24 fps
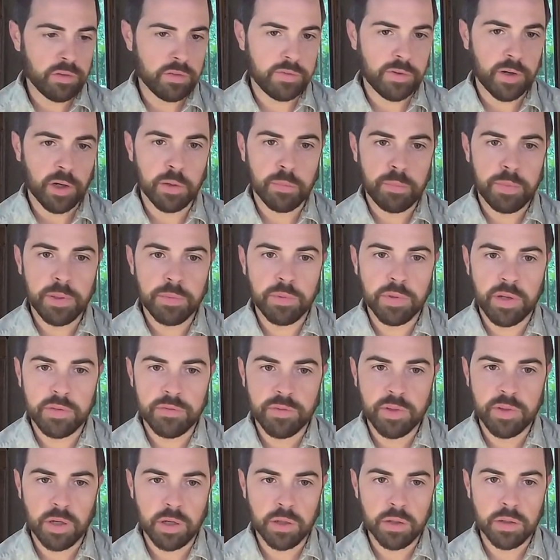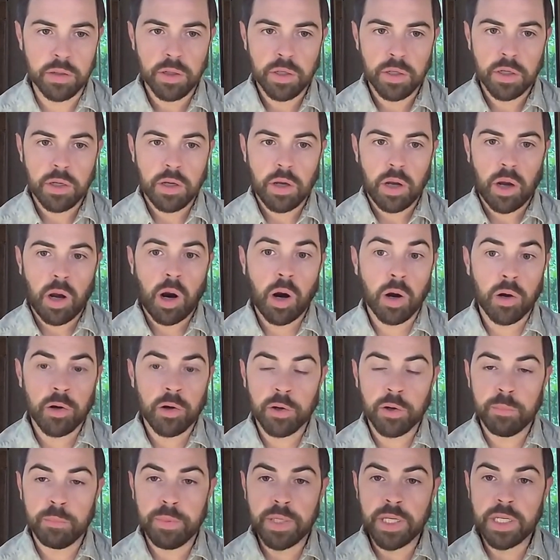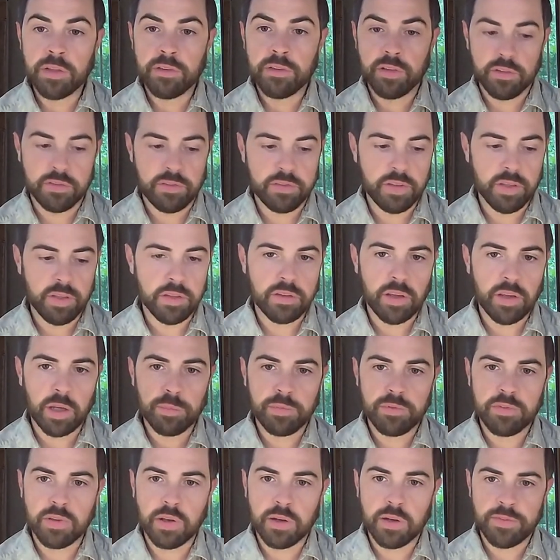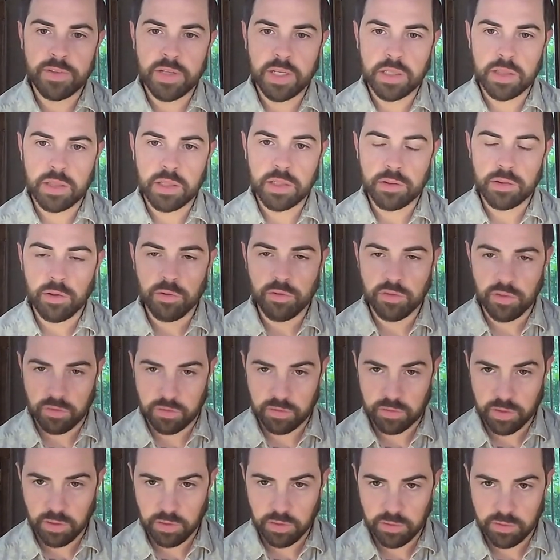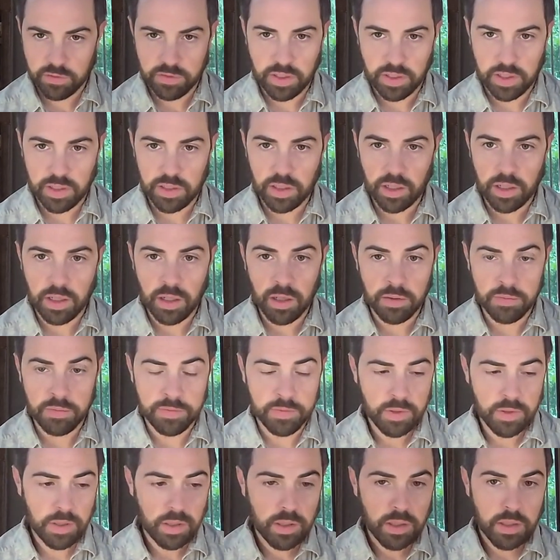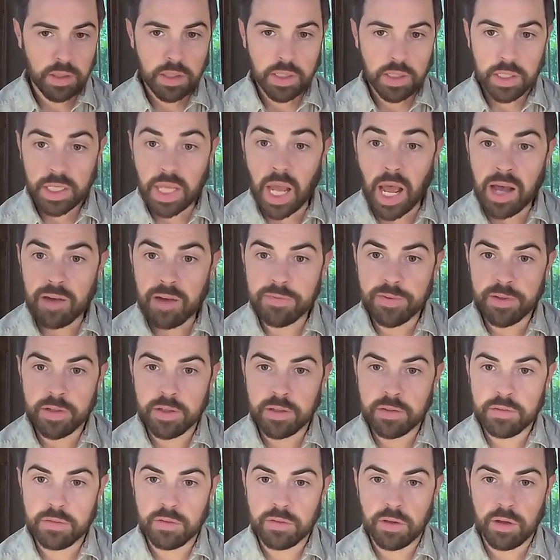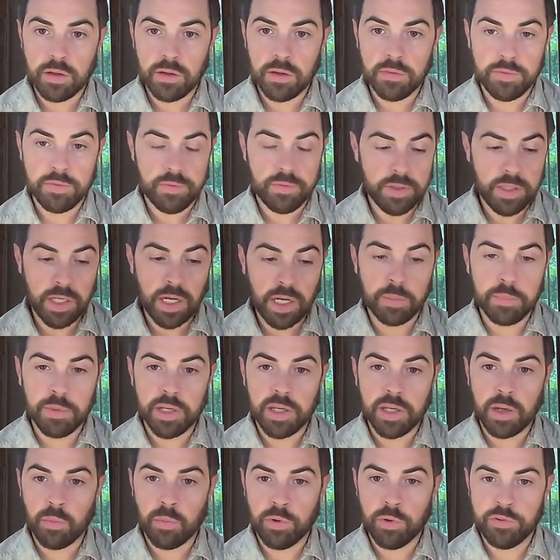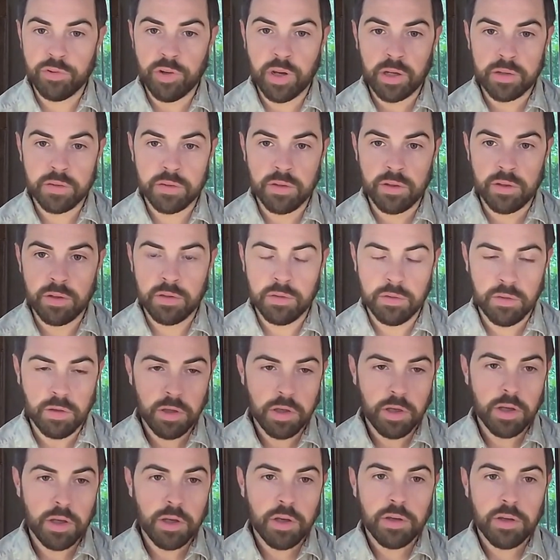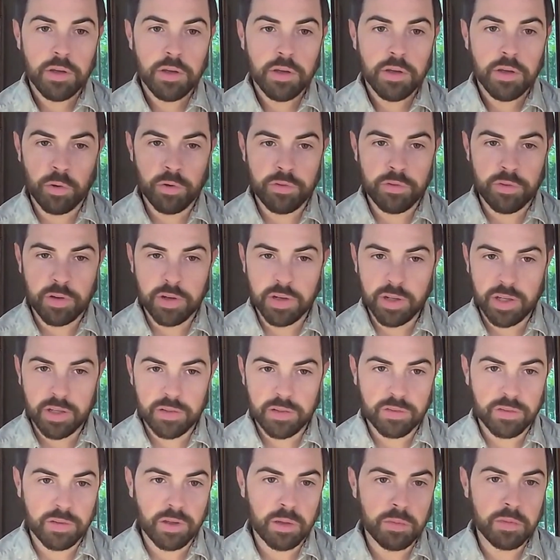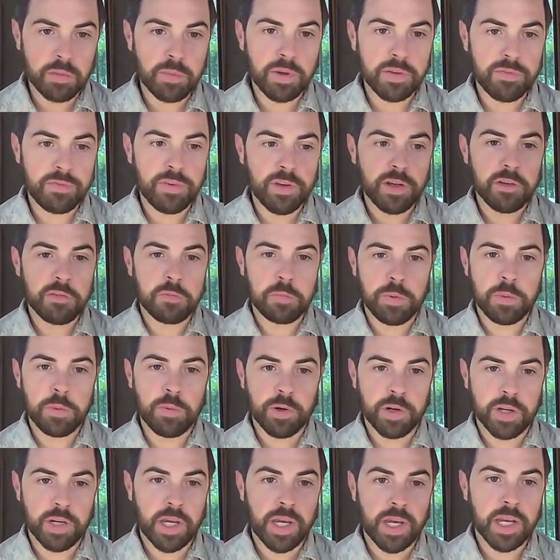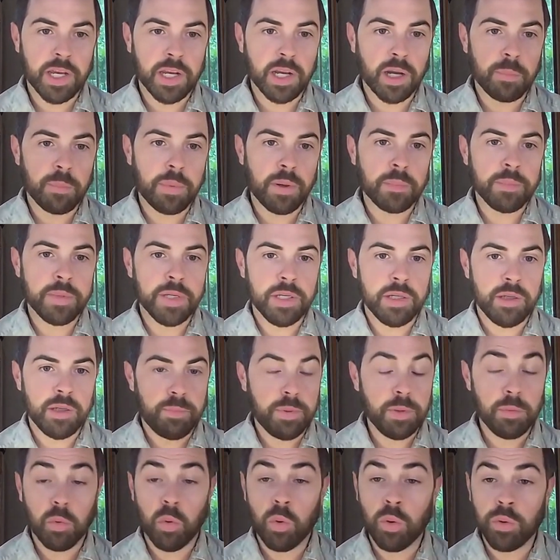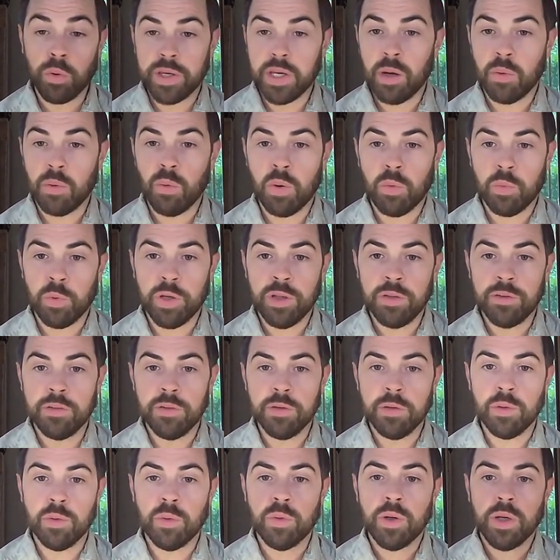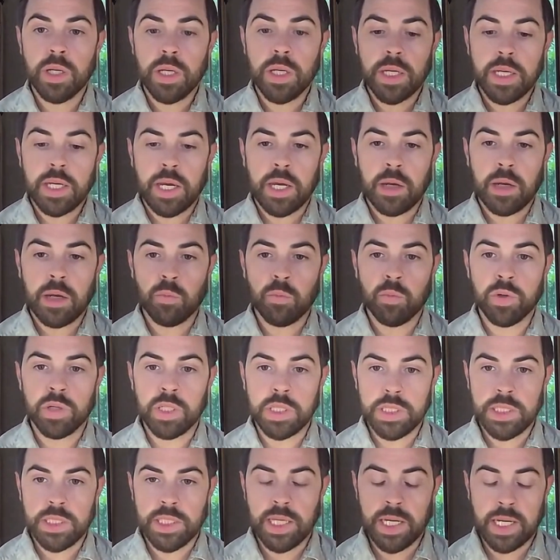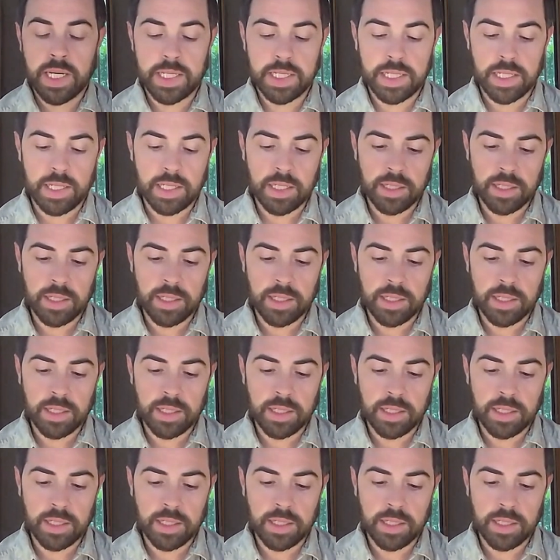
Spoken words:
I've hired people. I've done harder B2C type stuff. And I think there's a skill set of confidence of, yeah, I'm going to get rejected. Doors are going to get slammed in my face. People are going to hang up on me. People won't get what we do. And really that